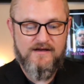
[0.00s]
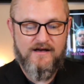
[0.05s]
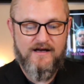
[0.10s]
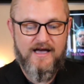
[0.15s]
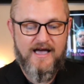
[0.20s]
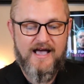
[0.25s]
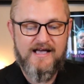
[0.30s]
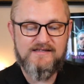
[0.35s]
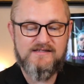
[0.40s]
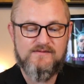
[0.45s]

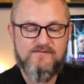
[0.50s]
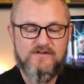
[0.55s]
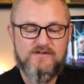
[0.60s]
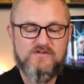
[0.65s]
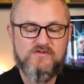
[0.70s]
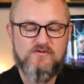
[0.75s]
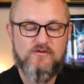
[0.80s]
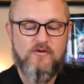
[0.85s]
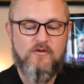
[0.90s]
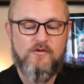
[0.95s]
As of
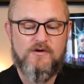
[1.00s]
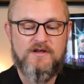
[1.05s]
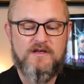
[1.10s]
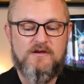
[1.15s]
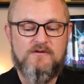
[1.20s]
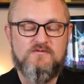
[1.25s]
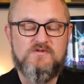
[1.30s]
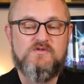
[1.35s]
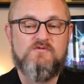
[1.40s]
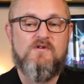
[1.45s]
this recording,
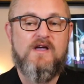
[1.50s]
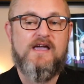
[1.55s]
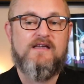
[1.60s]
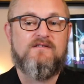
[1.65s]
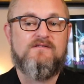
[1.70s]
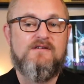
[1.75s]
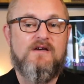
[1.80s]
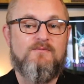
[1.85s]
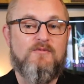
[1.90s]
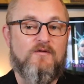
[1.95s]
it was
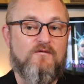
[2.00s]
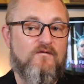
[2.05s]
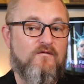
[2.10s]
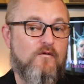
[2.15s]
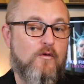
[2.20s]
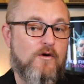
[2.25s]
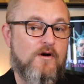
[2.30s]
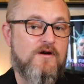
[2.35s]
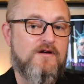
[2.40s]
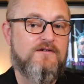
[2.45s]
ranked number
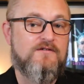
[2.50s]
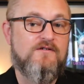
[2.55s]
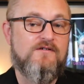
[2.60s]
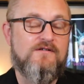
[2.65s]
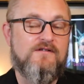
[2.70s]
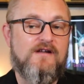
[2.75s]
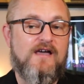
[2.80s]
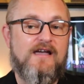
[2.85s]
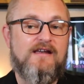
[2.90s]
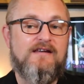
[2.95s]

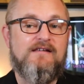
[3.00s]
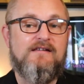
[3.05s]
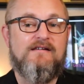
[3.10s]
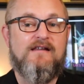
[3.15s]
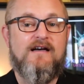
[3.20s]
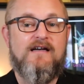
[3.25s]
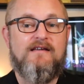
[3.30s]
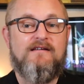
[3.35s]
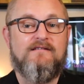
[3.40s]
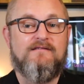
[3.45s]

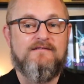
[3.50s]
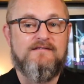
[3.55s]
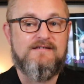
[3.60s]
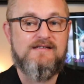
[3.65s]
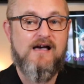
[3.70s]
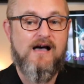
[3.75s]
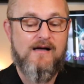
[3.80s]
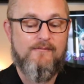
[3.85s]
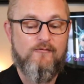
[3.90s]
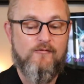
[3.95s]
499 in the
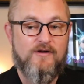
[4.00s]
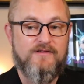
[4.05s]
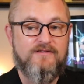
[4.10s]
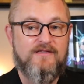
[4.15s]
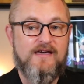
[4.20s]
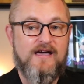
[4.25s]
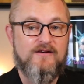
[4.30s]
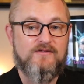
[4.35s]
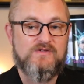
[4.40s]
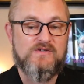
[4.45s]
top
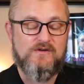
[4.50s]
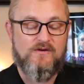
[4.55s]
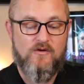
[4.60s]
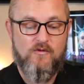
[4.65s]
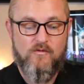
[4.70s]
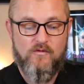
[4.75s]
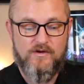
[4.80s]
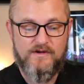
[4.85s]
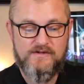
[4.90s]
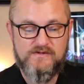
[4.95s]
1,000
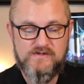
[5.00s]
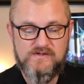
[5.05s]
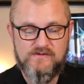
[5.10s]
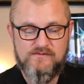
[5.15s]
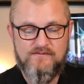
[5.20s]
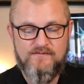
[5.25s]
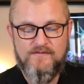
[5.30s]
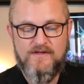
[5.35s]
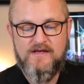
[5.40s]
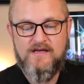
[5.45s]

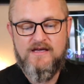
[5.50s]
coins.